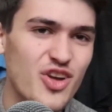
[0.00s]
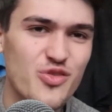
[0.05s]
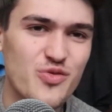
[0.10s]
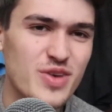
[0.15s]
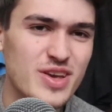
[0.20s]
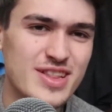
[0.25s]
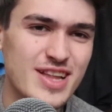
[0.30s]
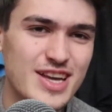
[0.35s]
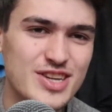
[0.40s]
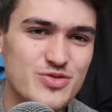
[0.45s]
I
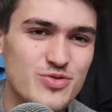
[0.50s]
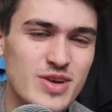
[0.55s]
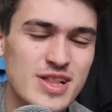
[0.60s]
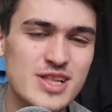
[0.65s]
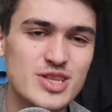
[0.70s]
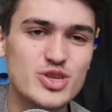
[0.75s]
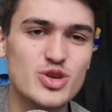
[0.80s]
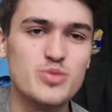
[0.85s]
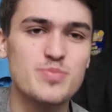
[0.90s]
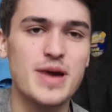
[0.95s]
don't think that's
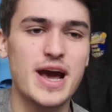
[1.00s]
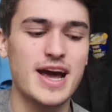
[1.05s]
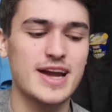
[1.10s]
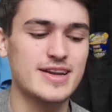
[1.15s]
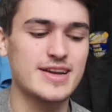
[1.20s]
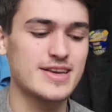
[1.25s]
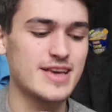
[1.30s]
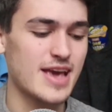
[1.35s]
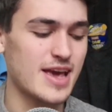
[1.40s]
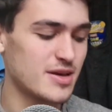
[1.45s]
really too
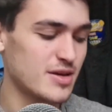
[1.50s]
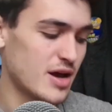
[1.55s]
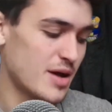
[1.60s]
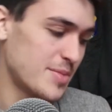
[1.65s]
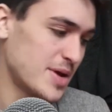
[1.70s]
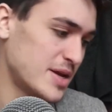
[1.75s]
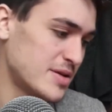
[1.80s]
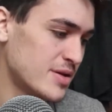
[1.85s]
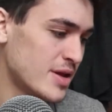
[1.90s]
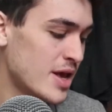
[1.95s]
bad, okay?
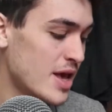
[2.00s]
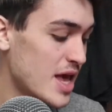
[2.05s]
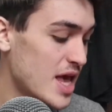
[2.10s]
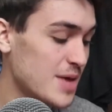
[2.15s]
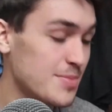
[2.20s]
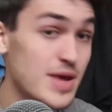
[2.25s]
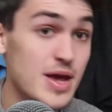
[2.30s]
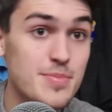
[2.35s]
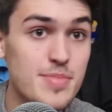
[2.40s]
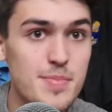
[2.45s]
I mean,
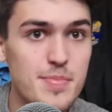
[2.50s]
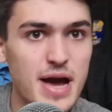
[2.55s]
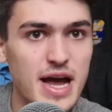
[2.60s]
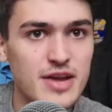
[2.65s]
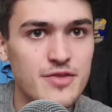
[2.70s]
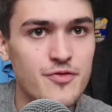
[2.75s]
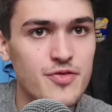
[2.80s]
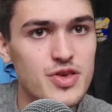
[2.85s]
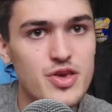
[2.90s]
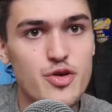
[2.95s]
it may be
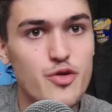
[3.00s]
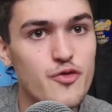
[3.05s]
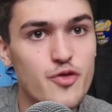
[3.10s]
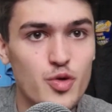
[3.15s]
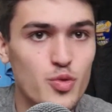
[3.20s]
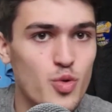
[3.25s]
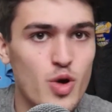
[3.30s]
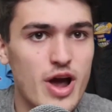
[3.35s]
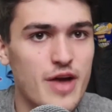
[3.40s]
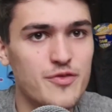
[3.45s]
bad for you
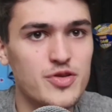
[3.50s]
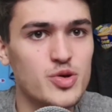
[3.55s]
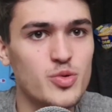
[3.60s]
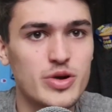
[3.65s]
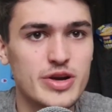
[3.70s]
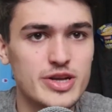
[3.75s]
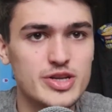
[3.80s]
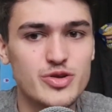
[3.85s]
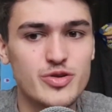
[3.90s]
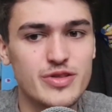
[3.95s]
for whatever
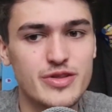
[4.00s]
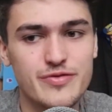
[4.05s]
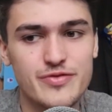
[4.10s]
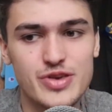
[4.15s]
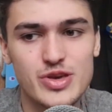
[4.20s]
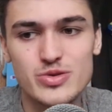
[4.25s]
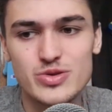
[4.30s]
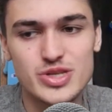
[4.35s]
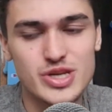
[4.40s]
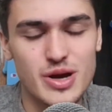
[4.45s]
you want to do in
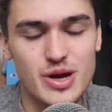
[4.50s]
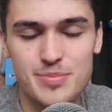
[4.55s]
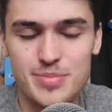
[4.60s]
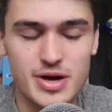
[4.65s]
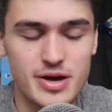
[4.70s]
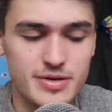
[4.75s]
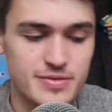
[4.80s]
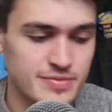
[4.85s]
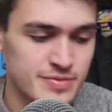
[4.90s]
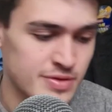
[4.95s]
the future,
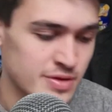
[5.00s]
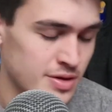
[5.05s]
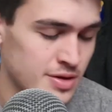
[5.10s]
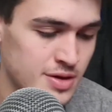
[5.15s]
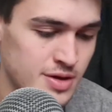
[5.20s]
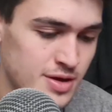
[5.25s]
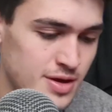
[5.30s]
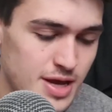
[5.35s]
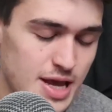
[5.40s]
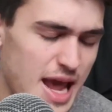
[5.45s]
but
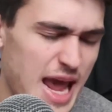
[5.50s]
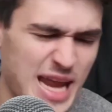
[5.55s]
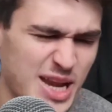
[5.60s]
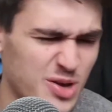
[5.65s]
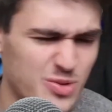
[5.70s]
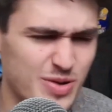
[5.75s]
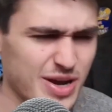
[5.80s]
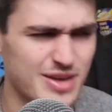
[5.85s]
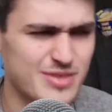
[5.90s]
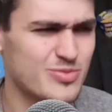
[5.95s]

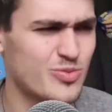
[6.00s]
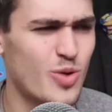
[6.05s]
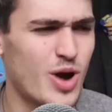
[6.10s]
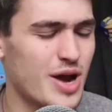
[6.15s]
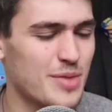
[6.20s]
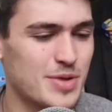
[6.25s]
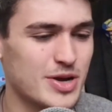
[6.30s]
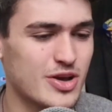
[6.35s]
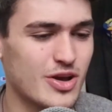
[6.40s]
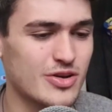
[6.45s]
anyway,
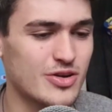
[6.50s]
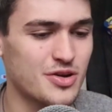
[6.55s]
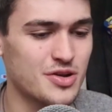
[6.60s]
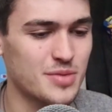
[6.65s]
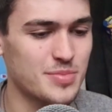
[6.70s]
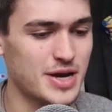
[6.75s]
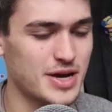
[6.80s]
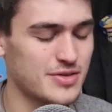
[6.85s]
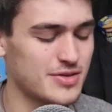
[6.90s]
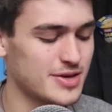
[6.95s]
why am I going
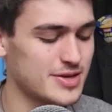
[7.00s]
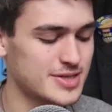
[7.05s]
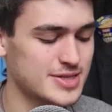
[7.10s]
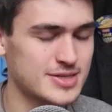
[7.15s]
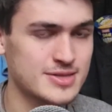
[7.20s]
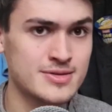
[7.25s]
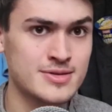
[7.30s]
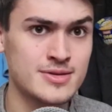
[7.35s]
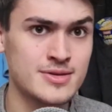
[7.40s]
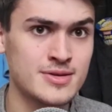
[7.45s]
on about
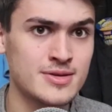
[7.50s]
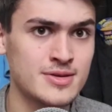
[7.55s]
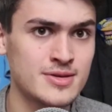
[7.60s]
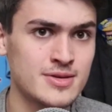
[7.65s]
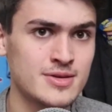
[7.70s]
this?